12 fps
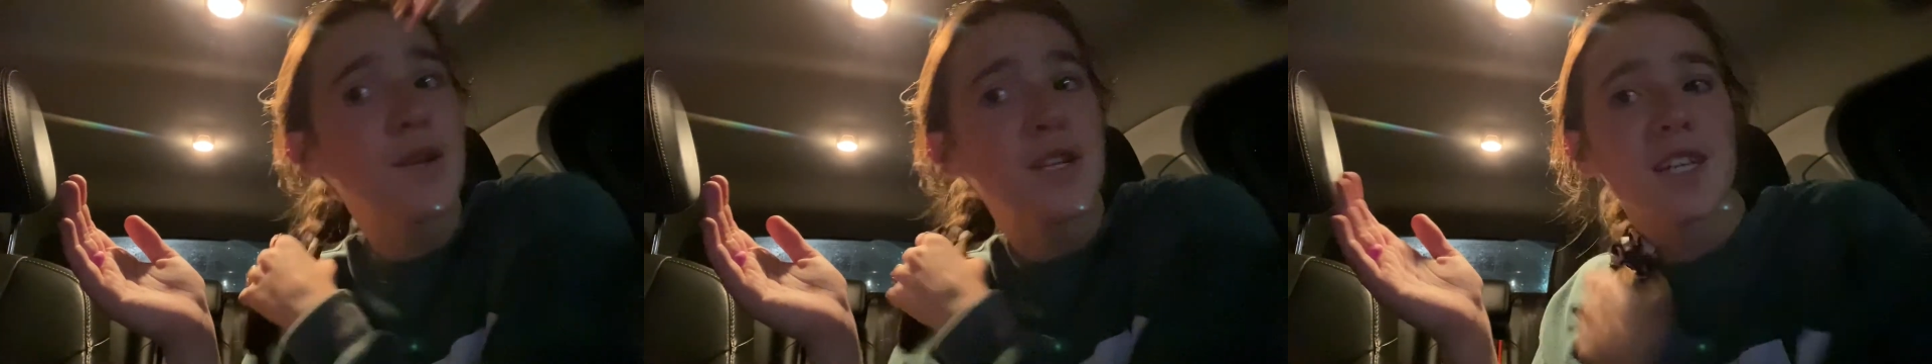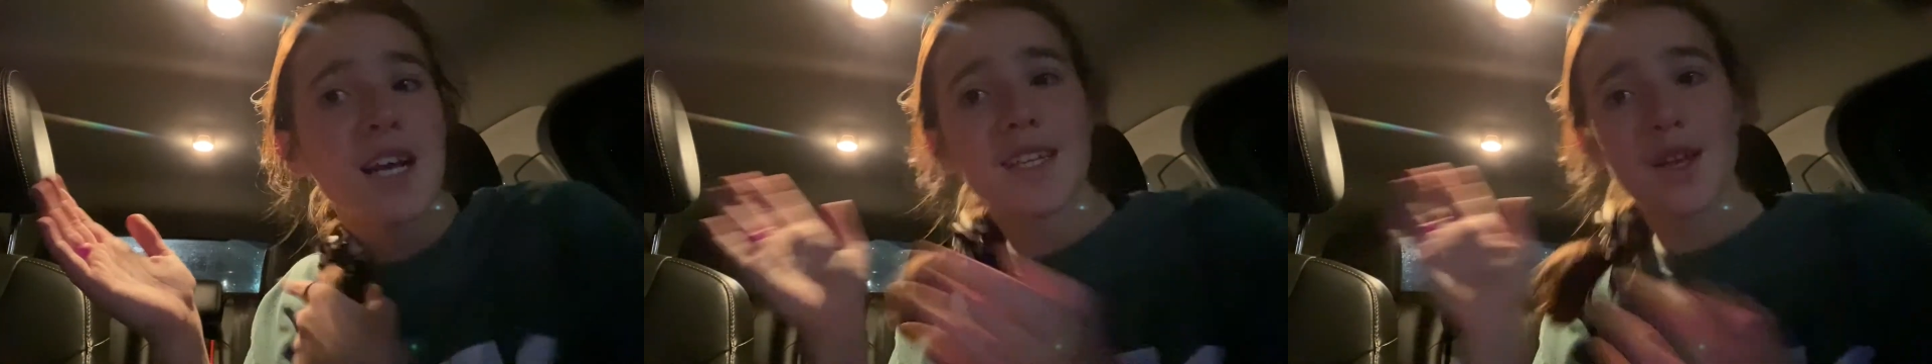We
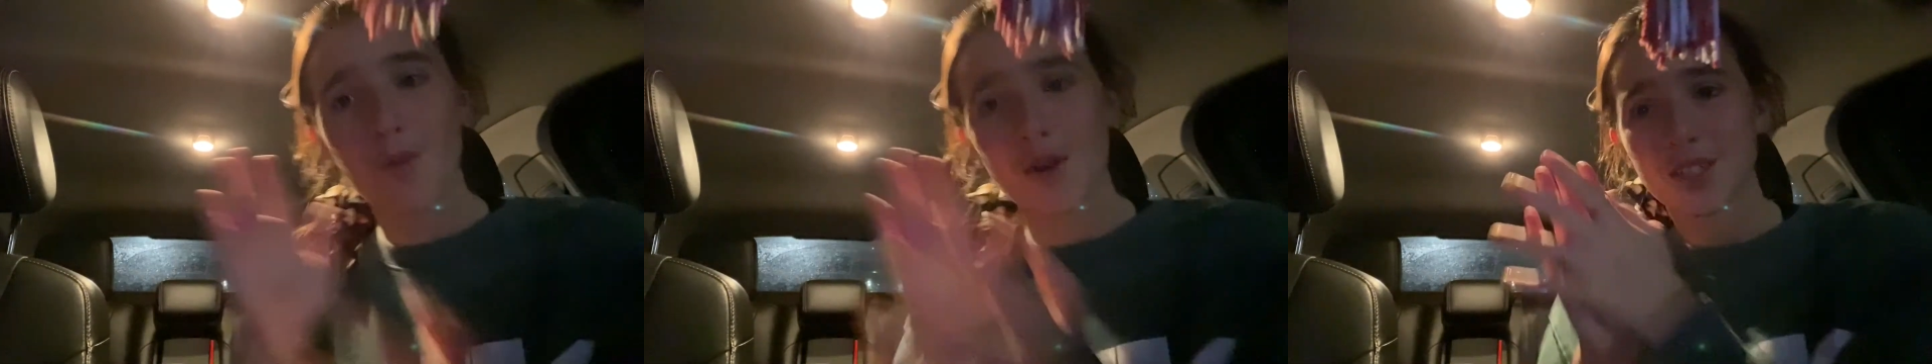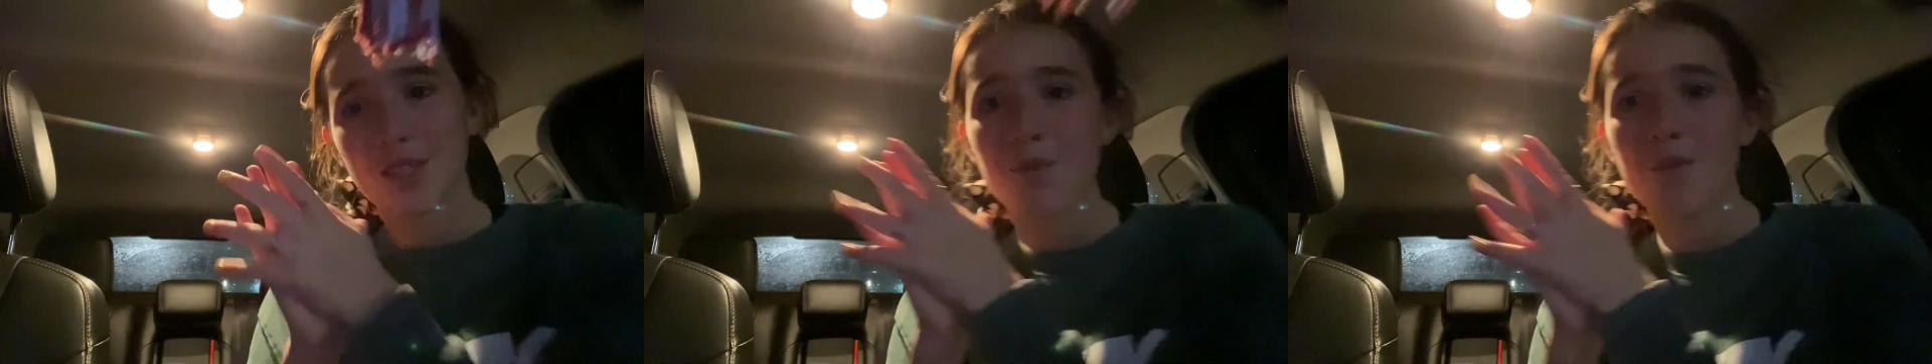just got done
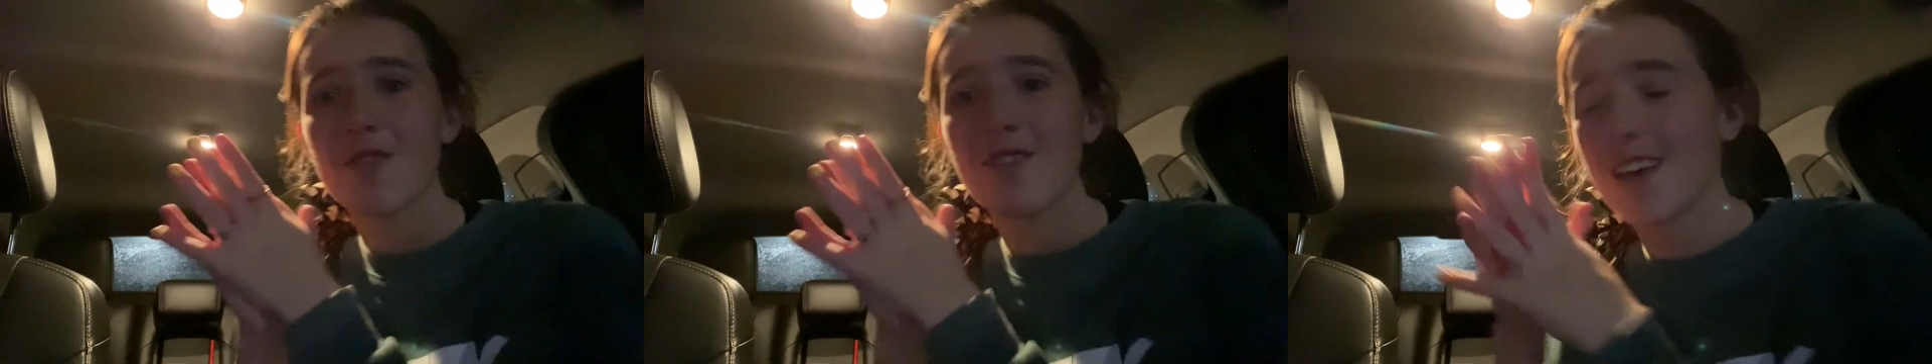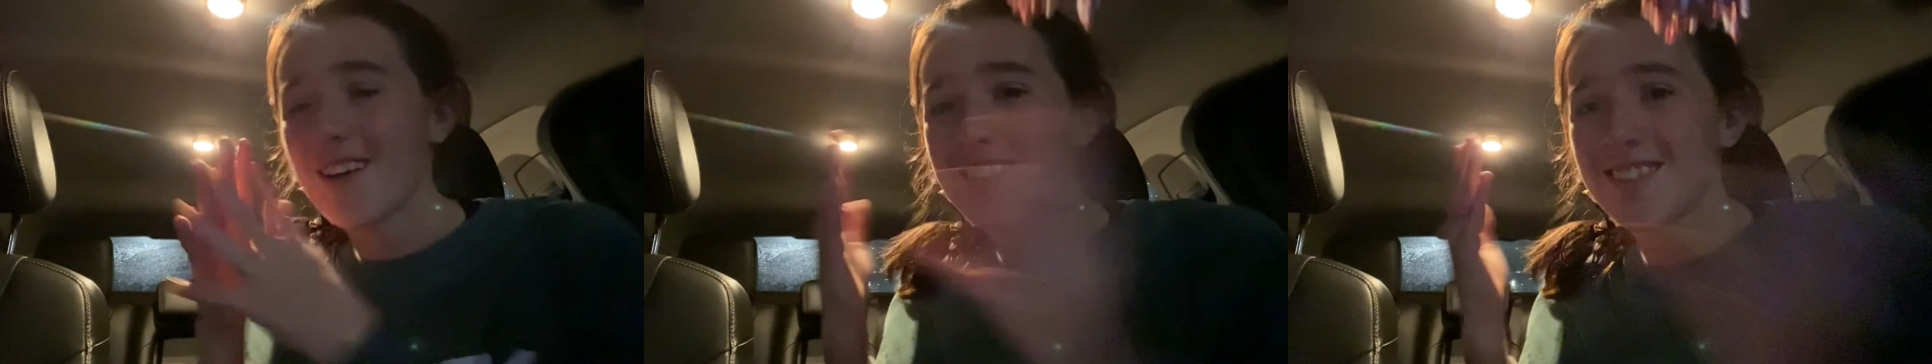watching the
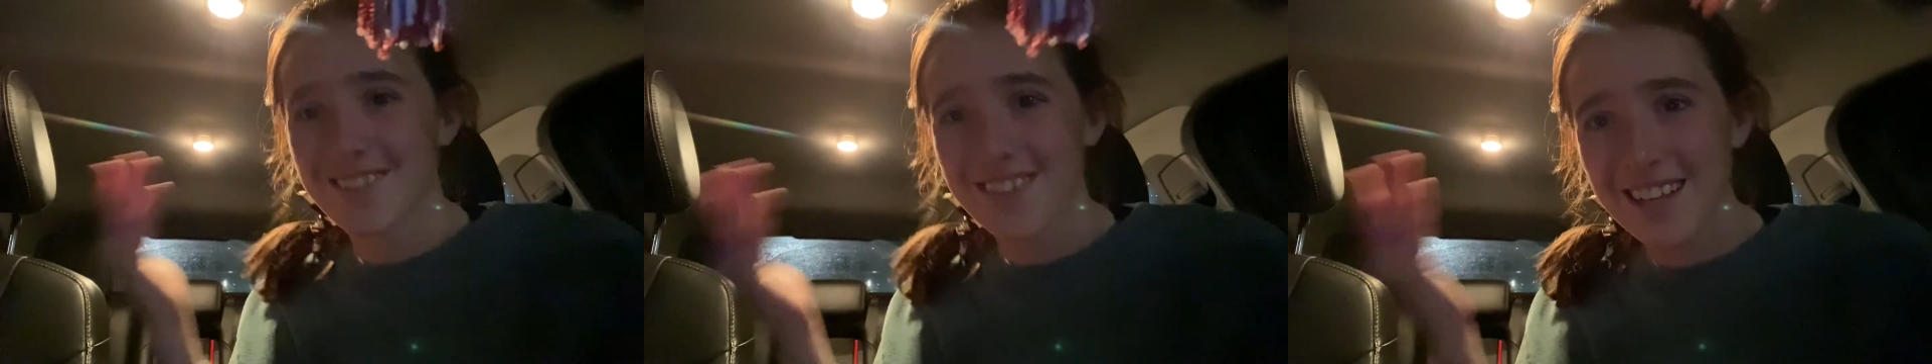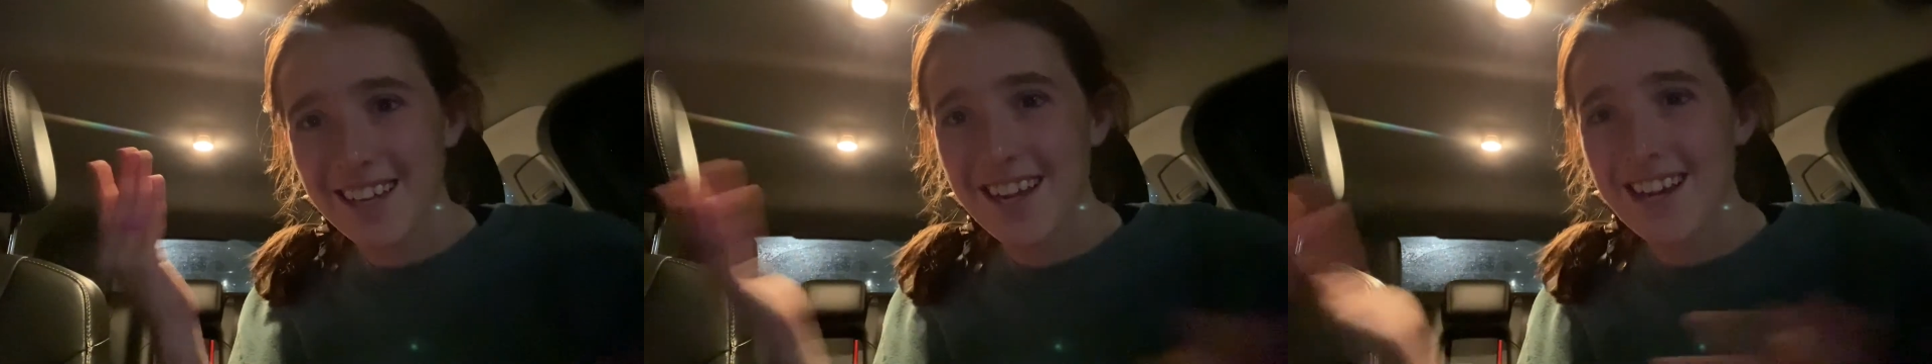movie. It was
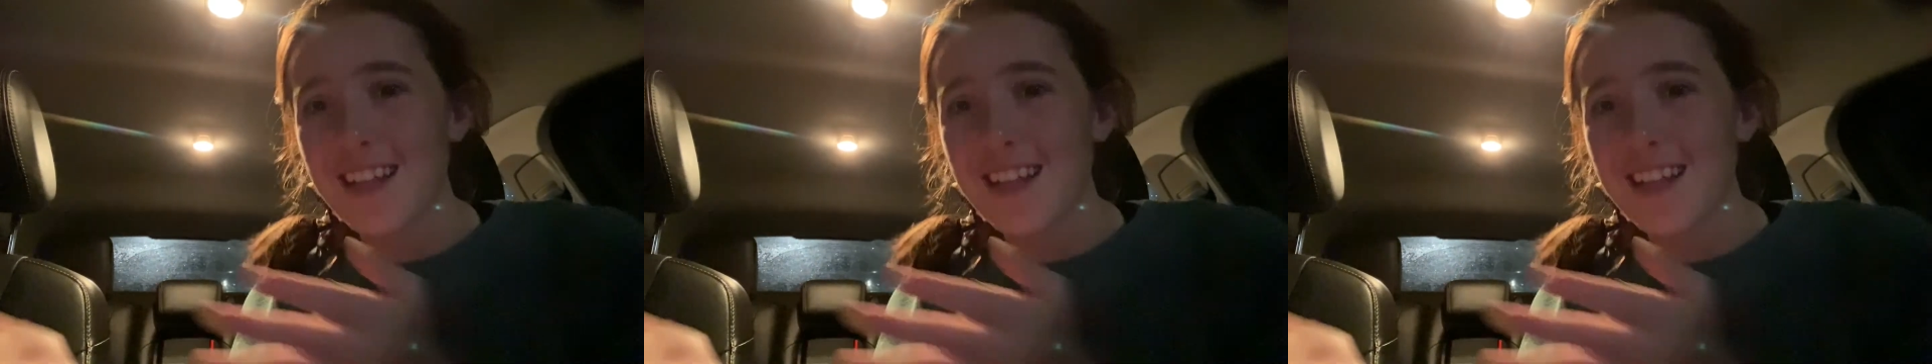really good.